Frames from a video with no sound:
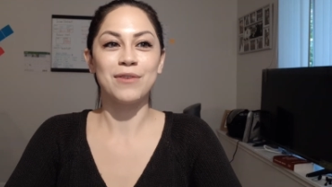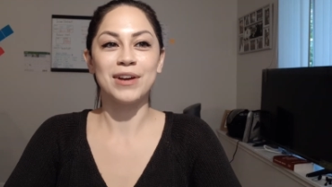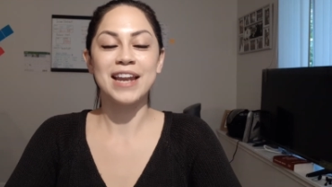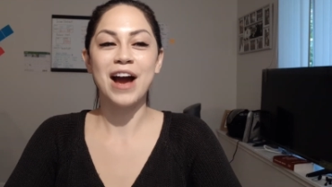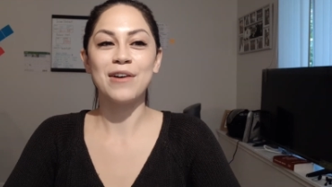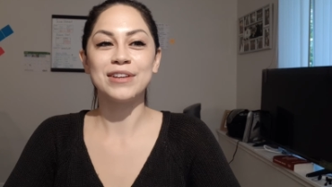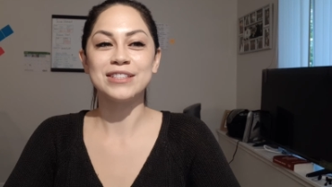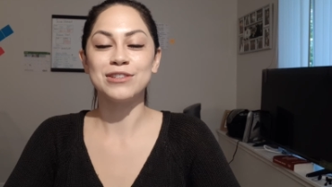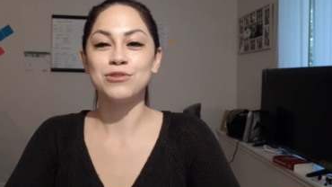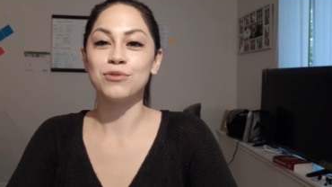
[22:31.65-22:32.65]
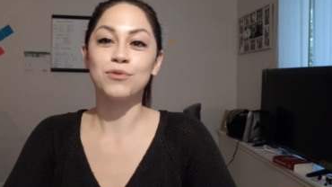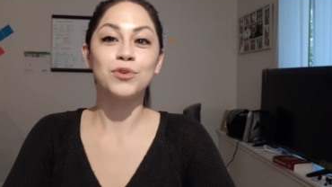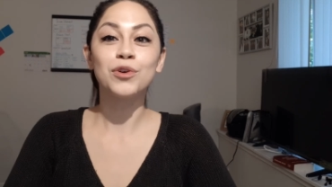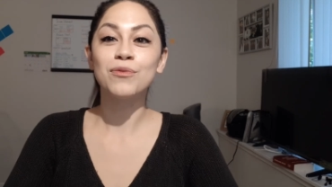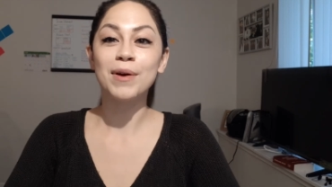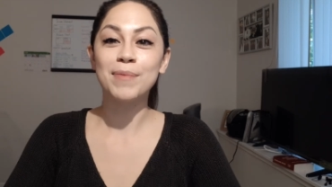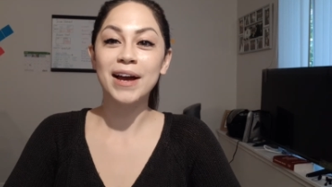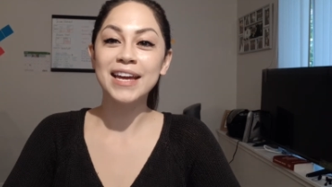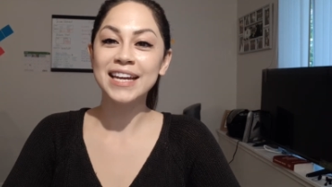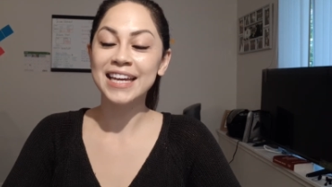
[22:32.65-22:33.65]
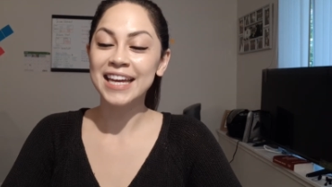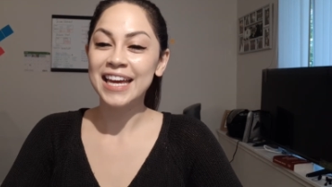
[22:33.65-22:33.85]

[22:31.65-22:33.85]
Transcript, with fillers: on right now is to do a review of my bike.